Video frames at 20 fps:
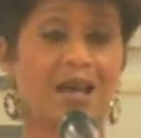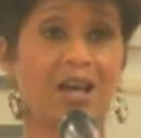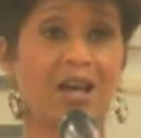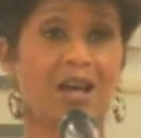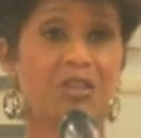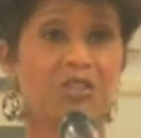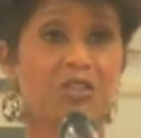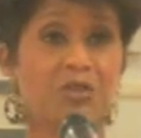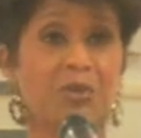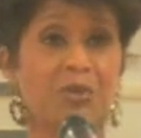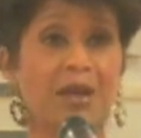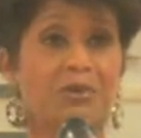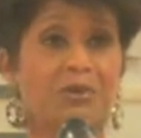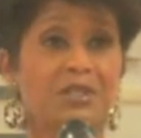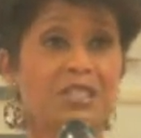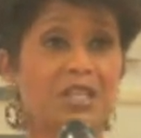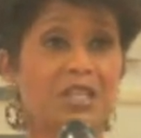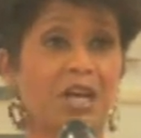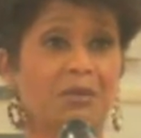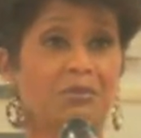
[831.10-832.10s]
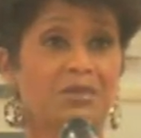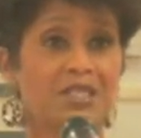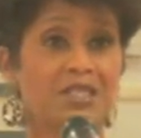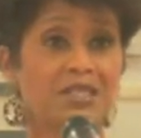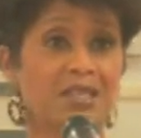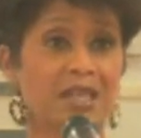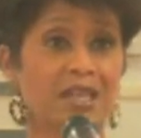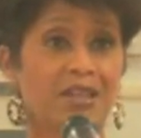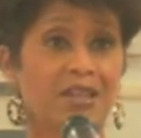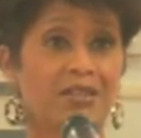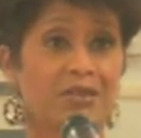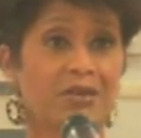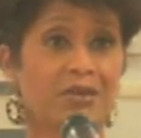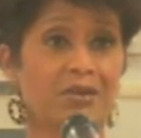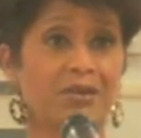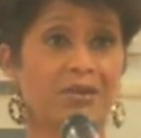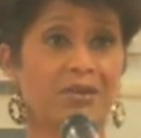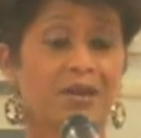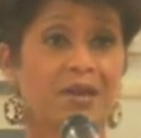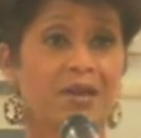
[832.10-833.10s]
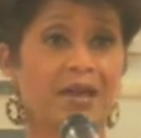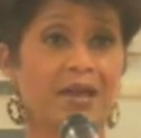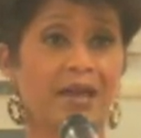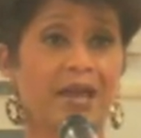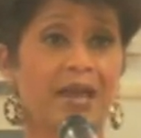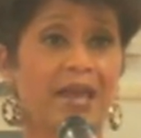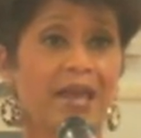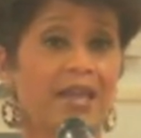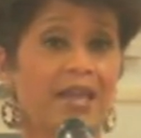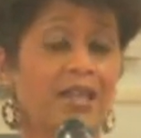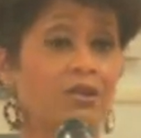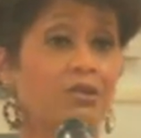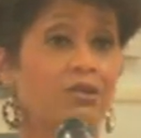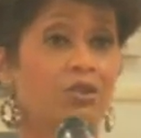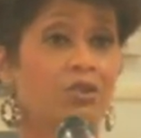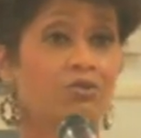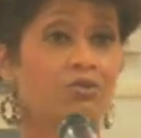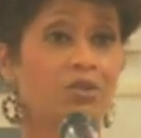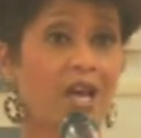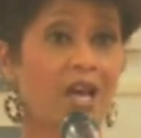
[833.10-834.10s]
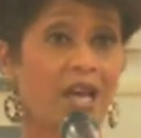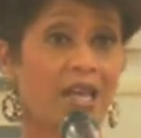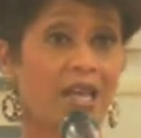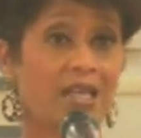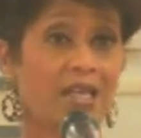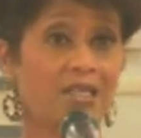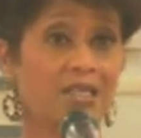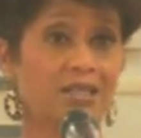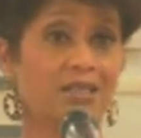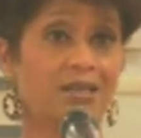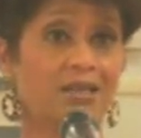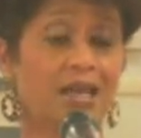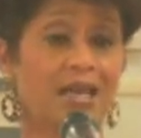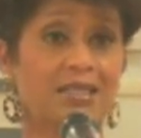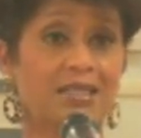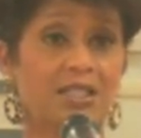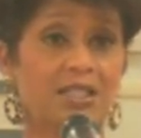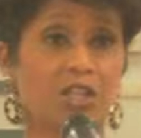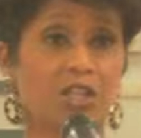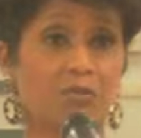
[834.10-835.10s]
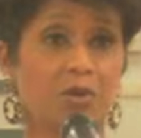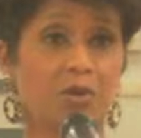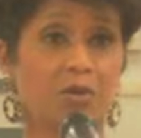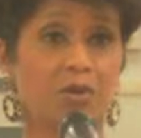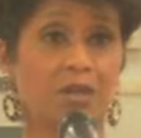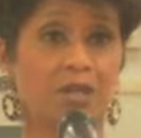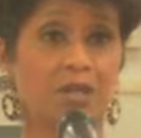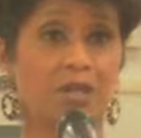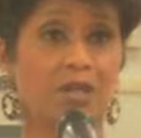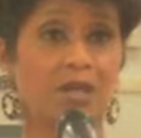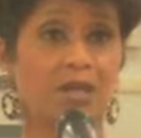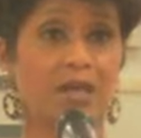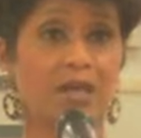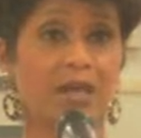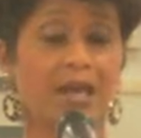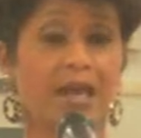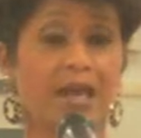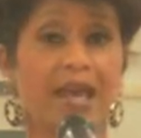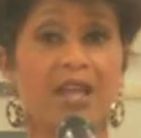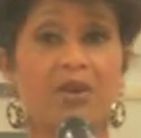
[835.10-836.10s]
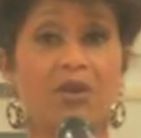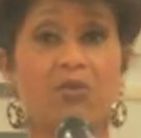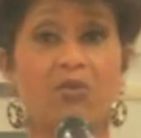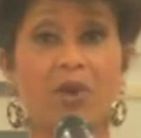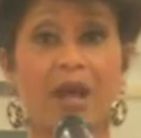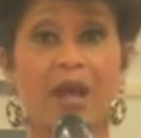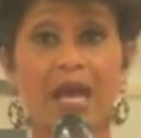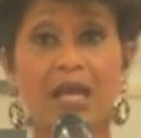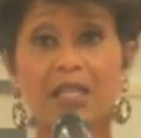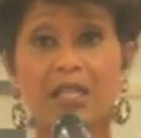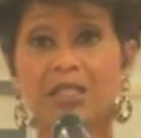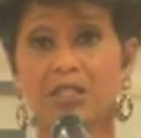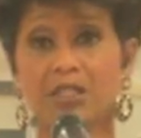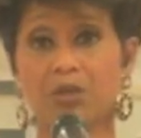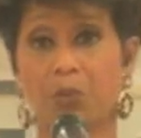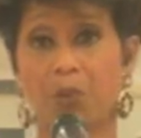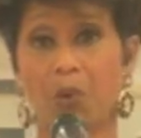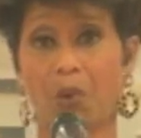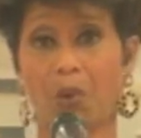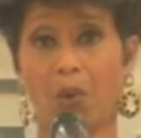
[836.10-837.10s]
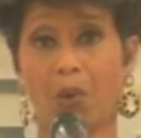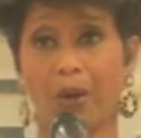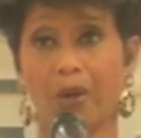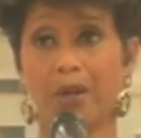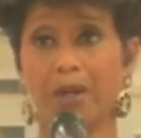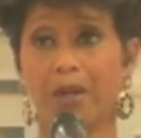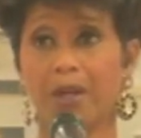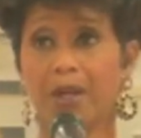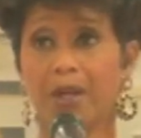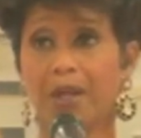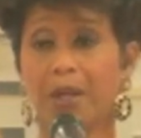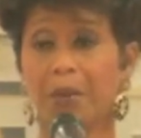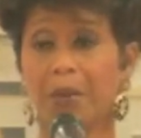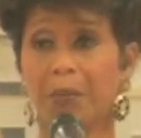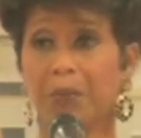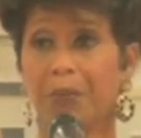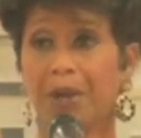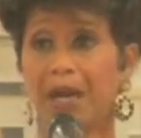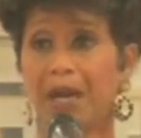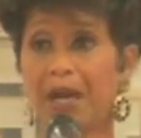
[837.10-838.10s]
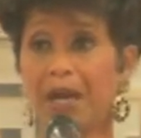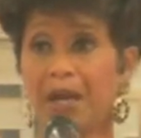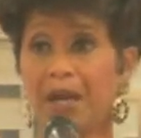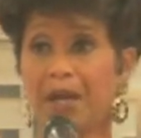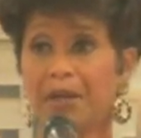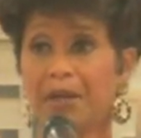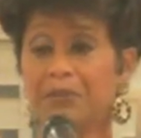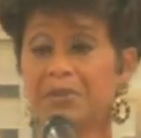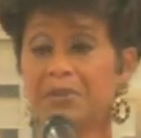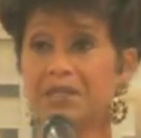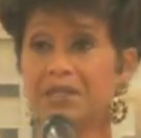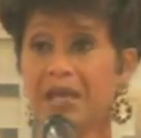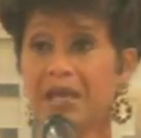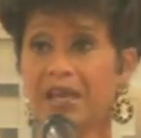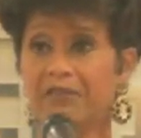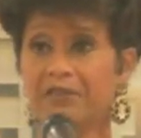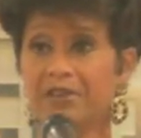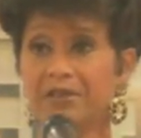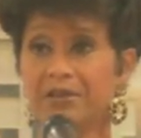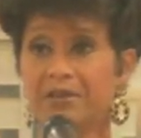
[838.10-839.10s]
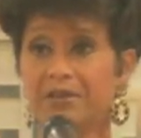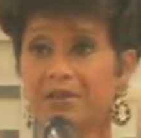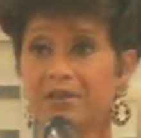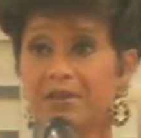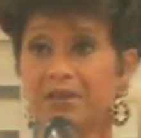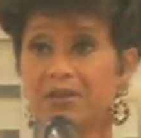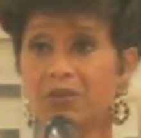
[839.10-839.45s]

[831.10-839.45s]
to be able to come together and unite as a community and rally support behind Ms. Evans